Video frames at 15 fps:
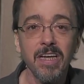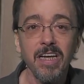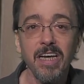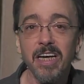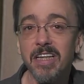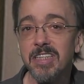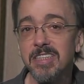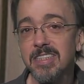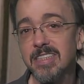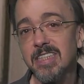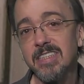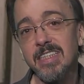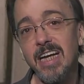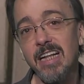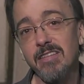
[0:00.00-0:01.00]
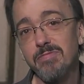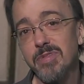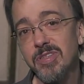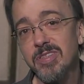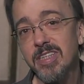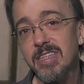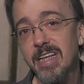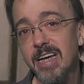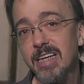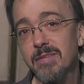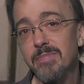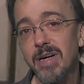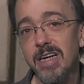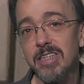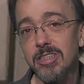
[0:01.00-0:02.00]
Uh, this is a style of music that
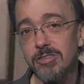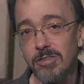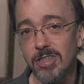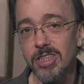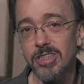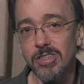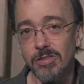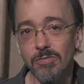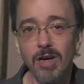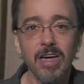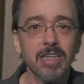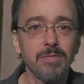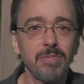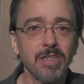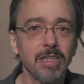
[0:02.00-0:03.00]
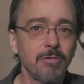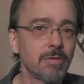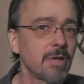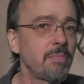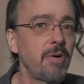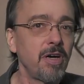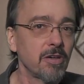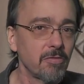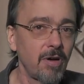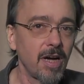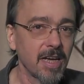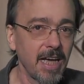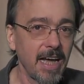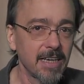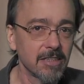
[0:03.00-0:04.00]
combines traditional rockabilly with a punk
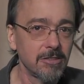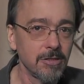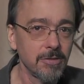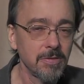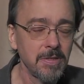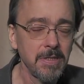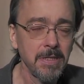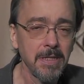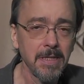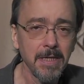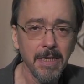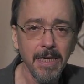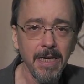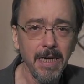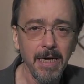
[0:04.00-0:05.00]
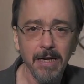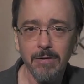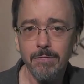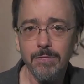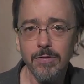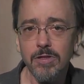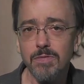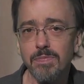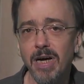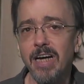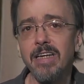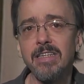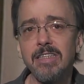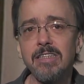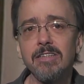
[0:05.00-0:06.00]
rock attitude. Uh, first
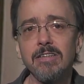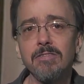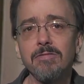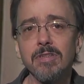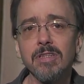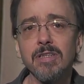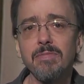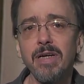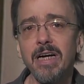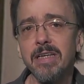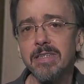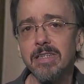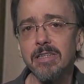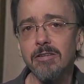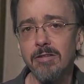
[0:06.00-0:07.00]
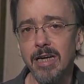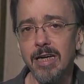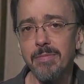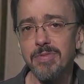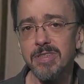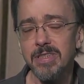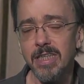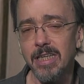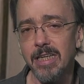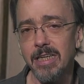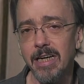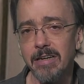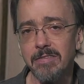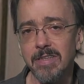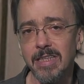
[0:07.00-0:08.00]
pioneered really by the Cramps uh,
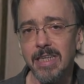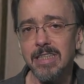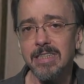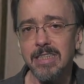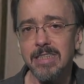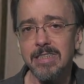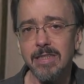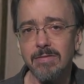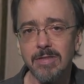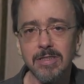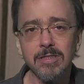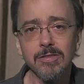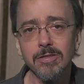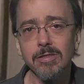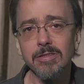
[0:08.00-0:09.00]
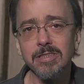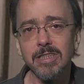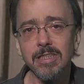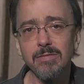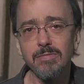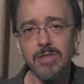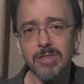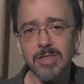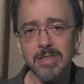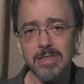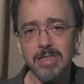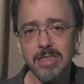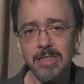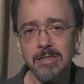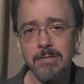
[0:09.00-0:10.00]
out of the 1970s New York City music
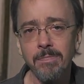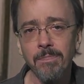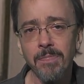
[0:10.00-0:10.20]
scene.